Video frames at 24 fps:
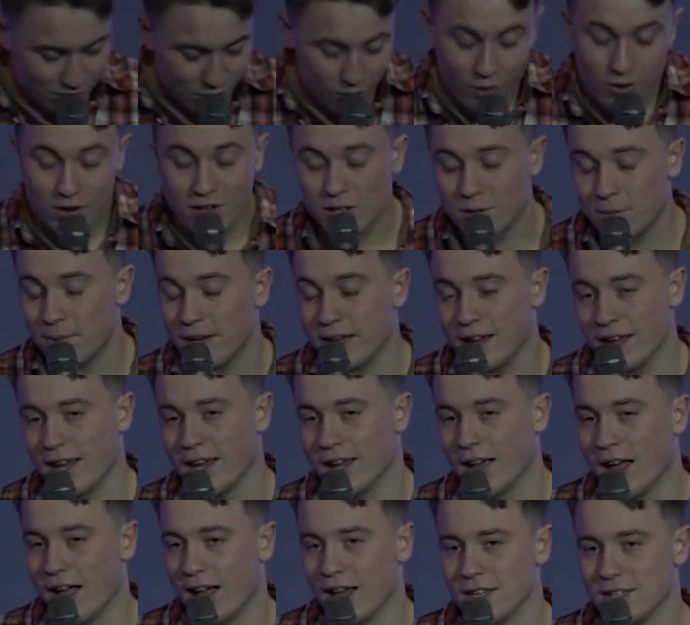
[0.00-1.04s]
an honour to be here,
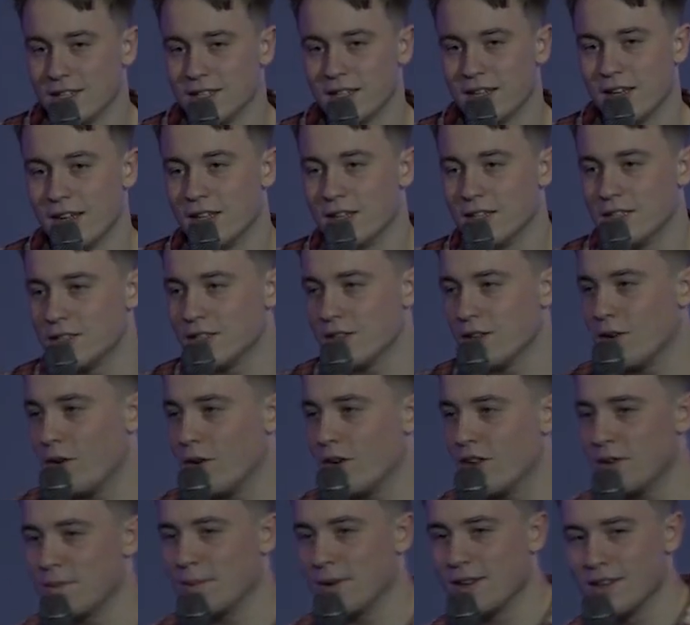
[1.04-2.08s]
guys. It's an
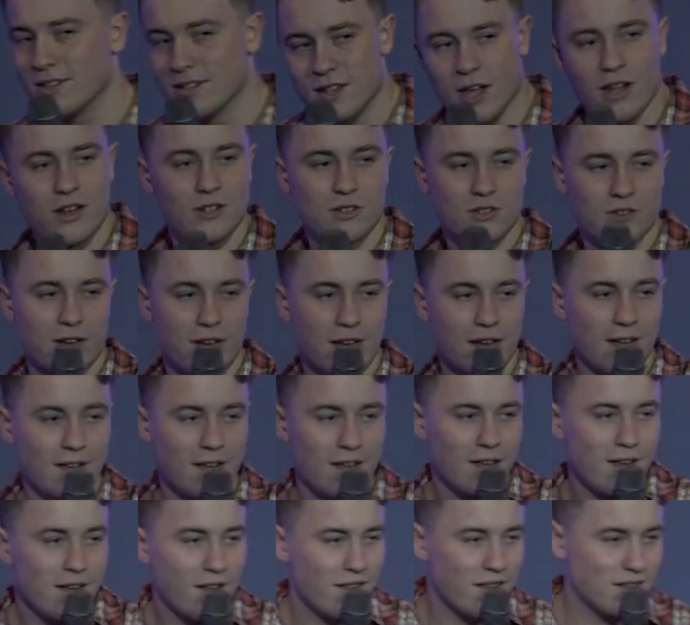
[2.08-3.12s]
honour to be in this country.
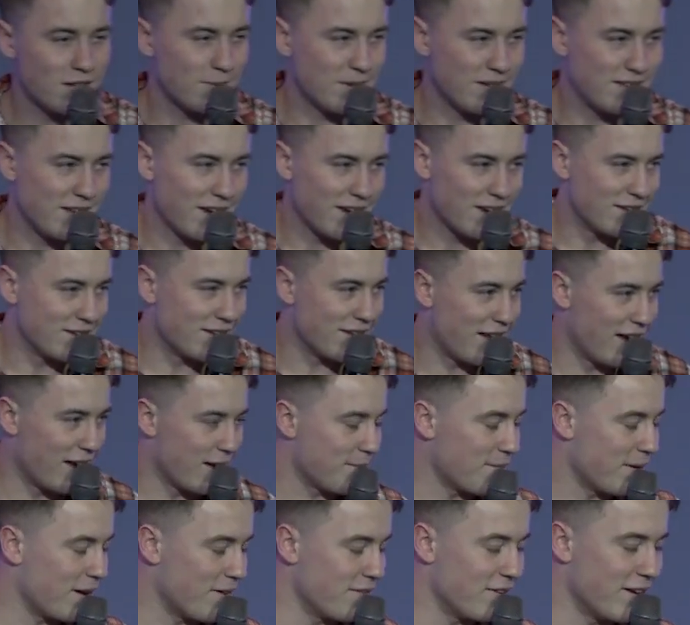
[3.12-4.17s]
This is my second
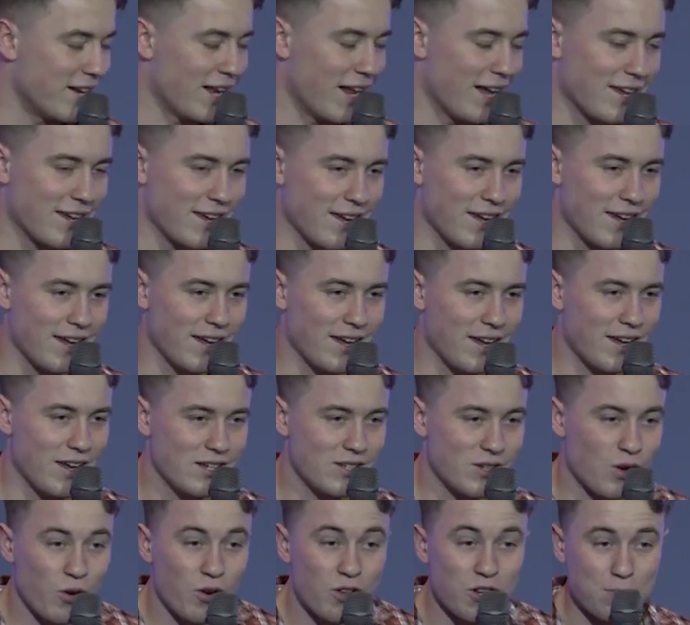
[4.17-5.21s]
time. I really like it here.
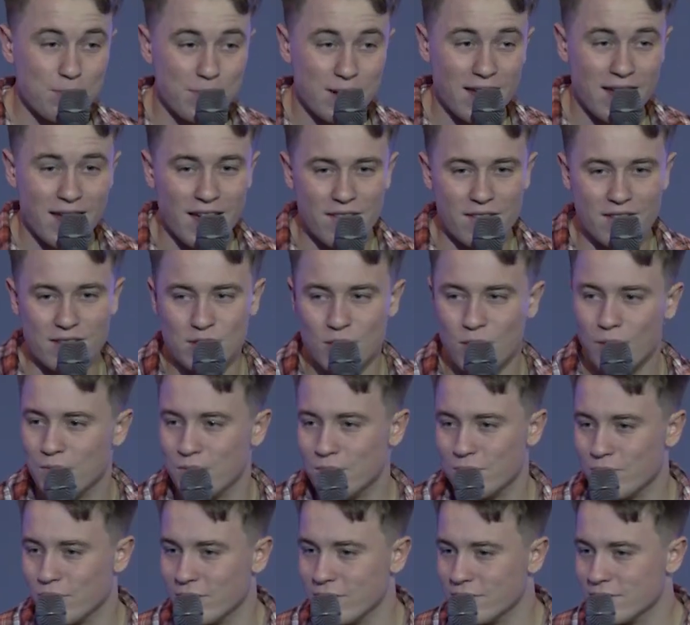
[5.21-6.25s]
It's an honour to be here at this
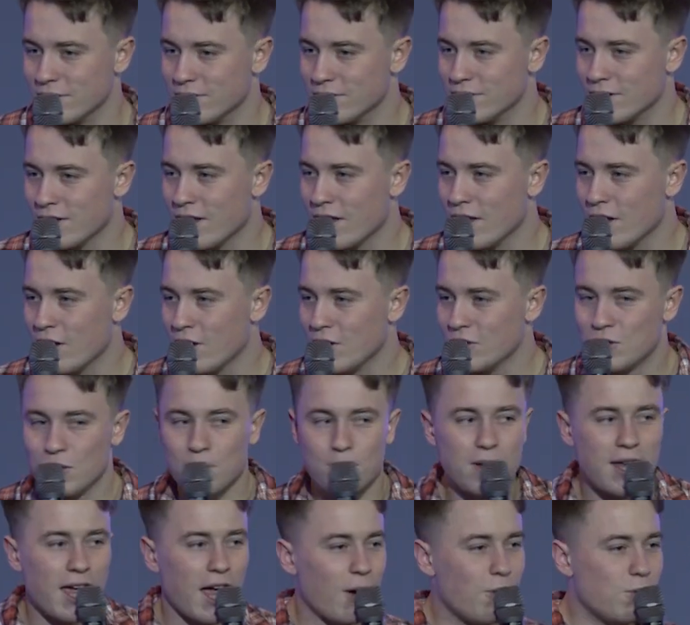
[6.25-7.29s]
conference. To
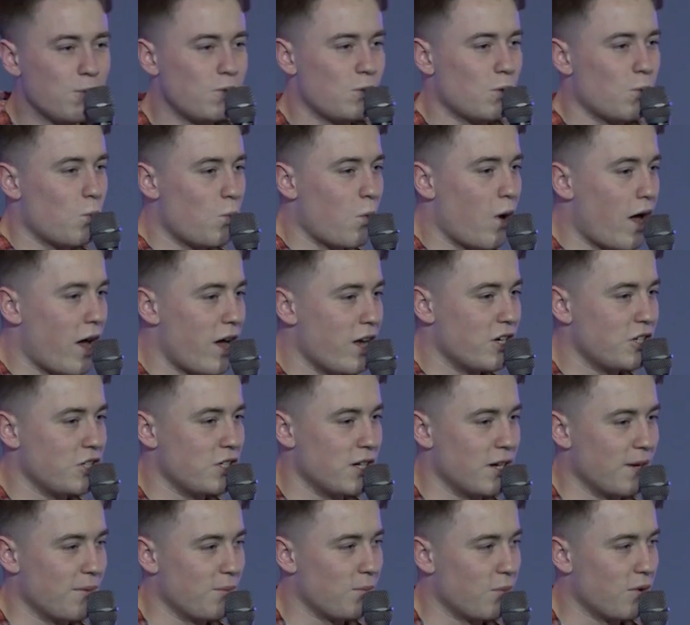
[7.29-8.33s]
be able to
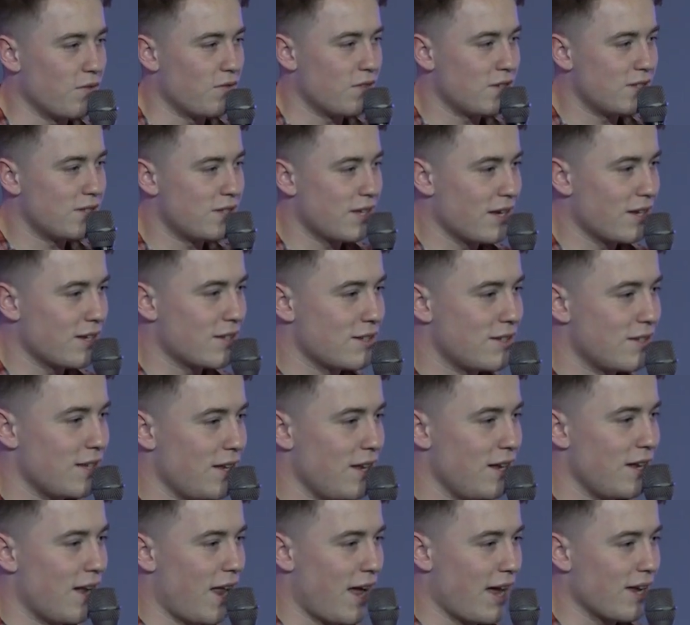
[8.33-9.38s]
worship with
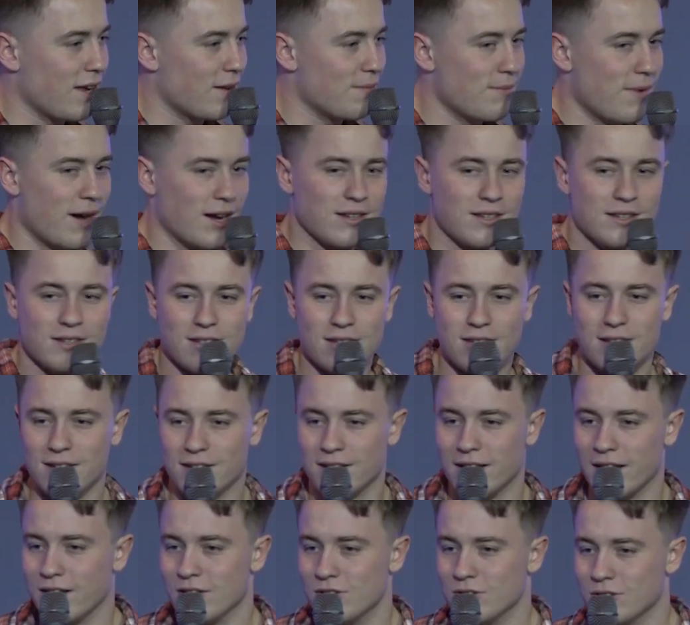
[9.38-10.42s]
60 like-minded
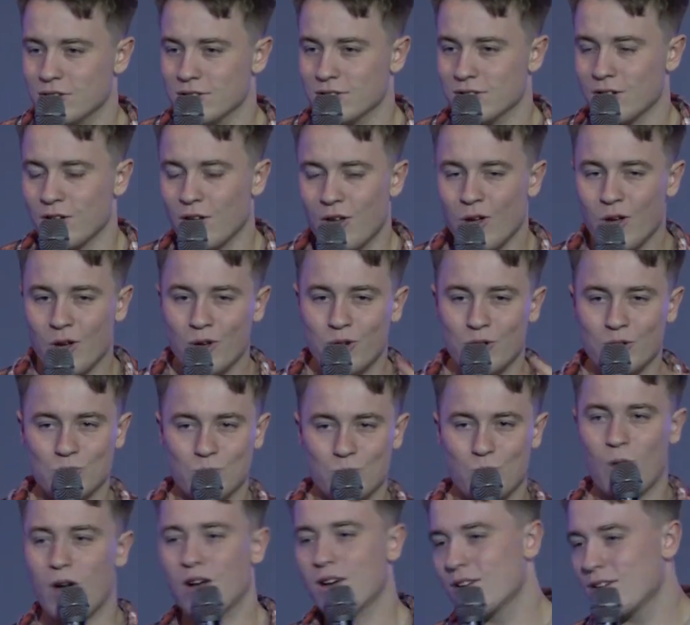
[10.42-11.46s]
teenagers whose
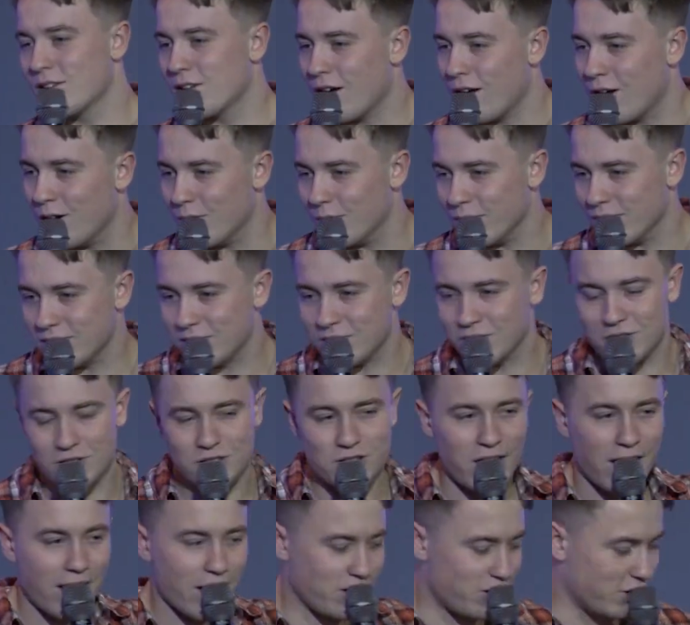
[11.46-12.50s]
one goal is to
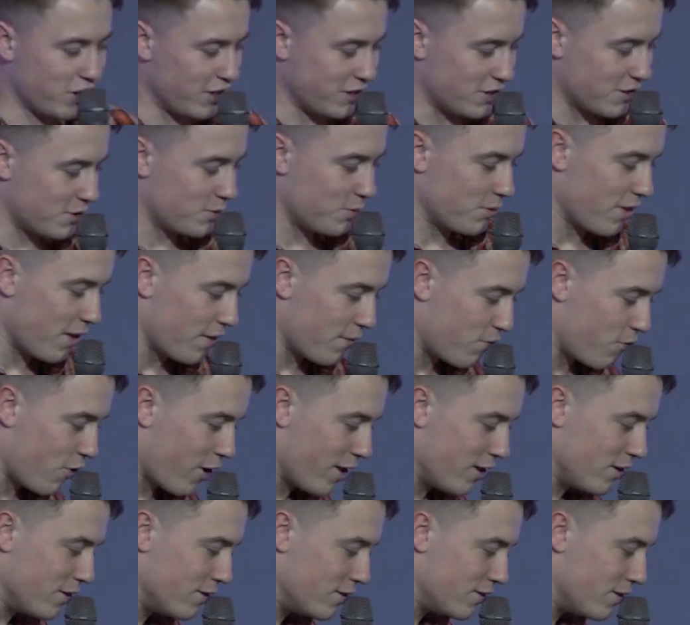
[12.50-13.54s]
share Jesus with their
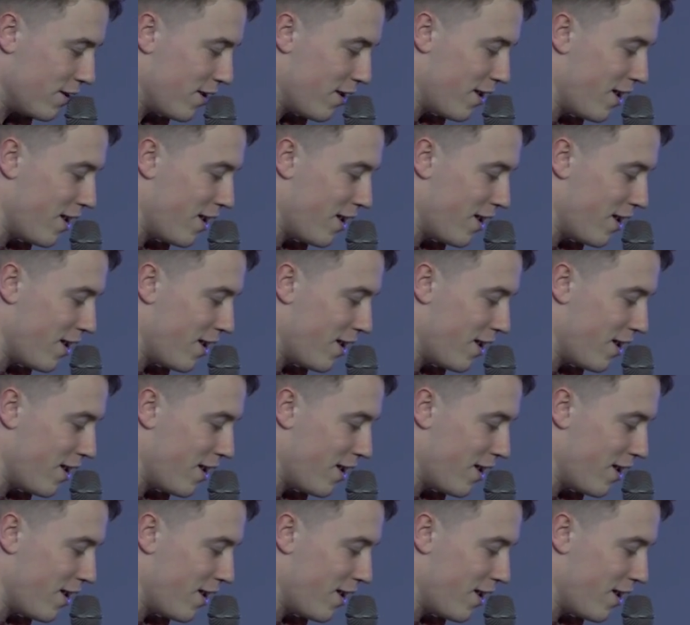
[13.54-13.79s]
friends